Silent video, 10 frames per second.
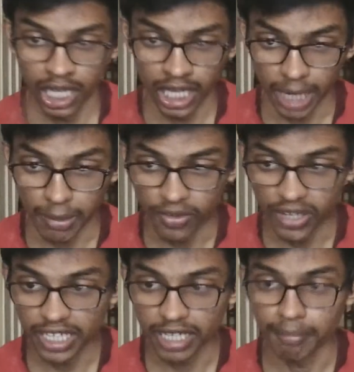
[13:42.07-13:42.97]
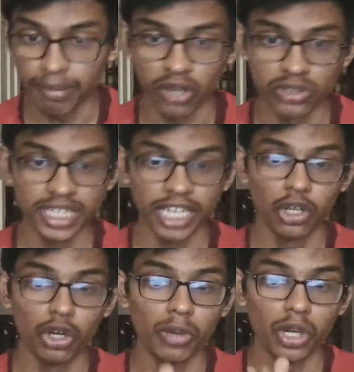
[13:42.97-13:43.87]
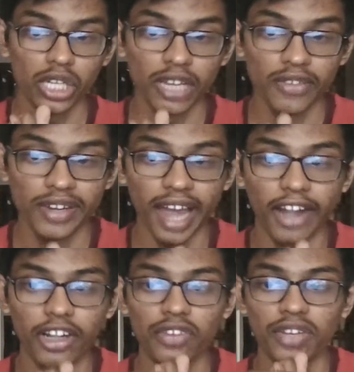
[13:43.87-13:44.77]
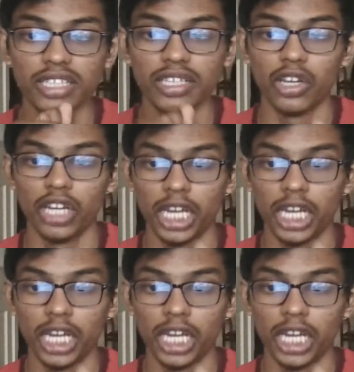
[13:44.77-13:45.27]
Lipophilic compounds and low molecular weight hydrophilic